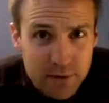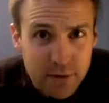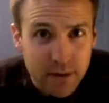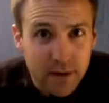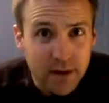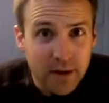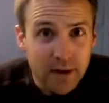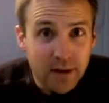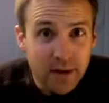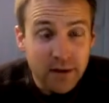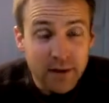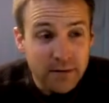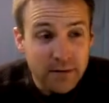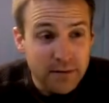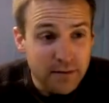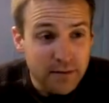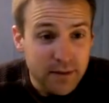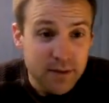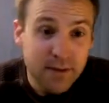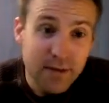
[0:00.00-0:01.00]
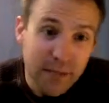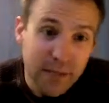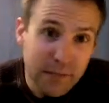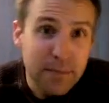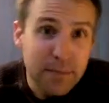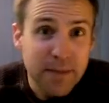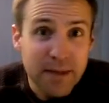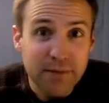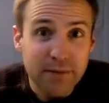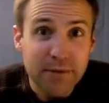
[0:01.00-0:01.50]
You'd think
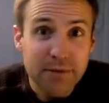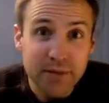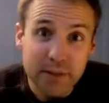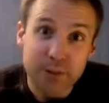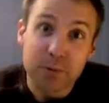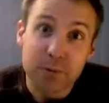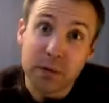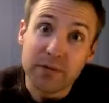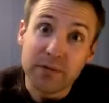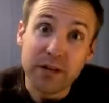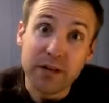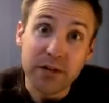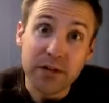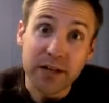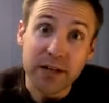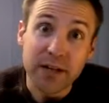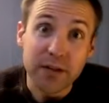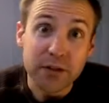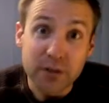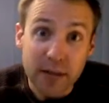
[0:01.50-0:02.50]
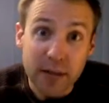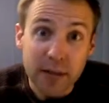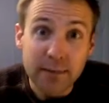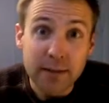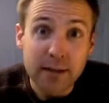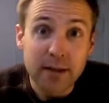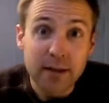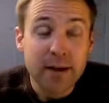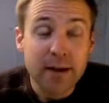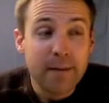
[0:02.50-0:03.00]
maybe after 10 or 12 years I could claim
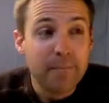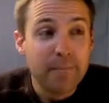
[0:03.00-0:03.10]
it.